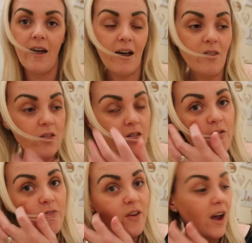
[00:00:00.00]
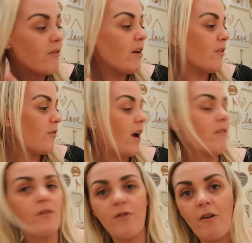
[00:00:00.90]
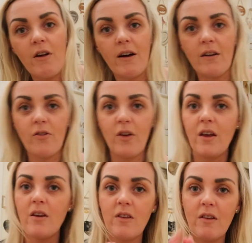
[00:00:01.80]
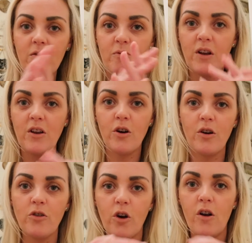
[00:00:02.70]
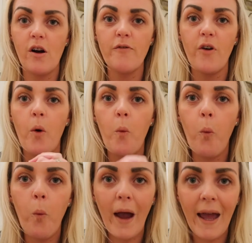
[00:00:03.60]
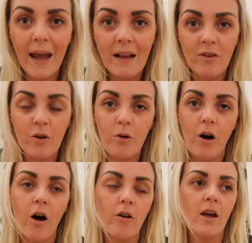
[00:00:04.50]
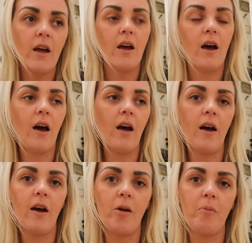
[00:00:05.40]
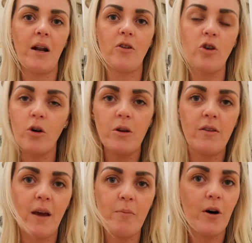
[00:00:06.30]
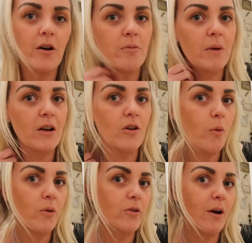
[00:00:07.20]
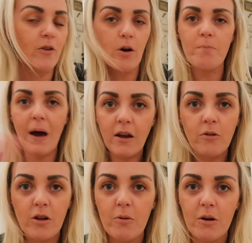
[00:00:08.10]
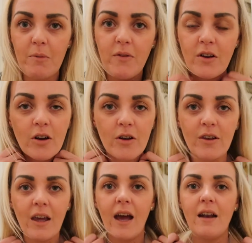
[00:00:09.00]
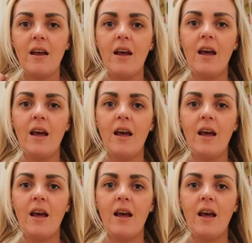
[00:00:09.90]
And the very, very, very last thing, because this video is going on for way too long, and I don't want you to get bored of me and not want to ever come back and look at one of my videos again,